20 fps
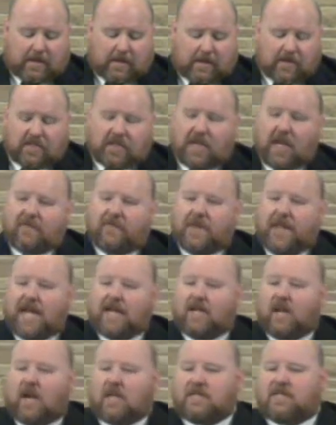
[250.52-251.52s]
There's enough of
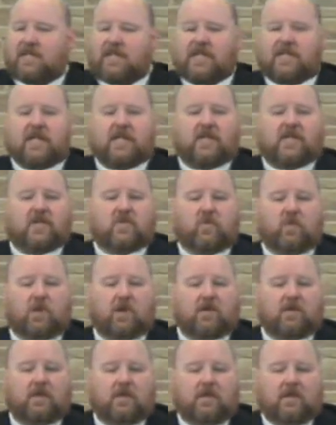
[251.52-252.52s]
that nonsense in this
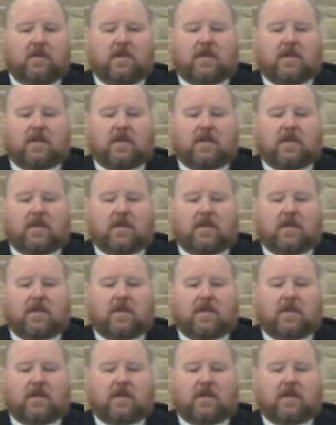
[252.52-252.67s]
world.